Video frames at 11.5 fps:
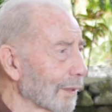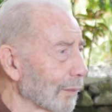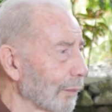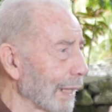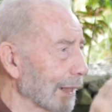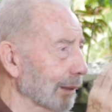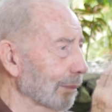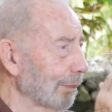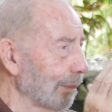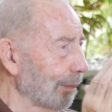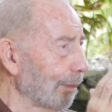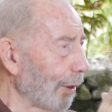we had a
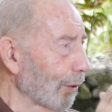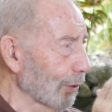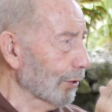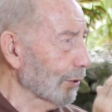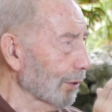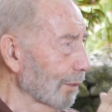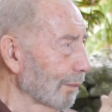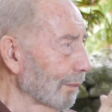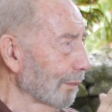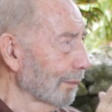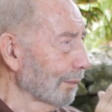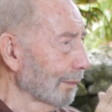box
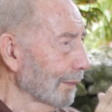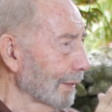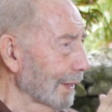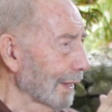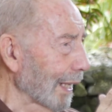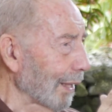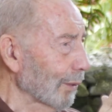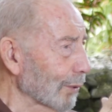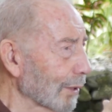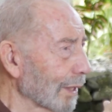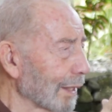in the house,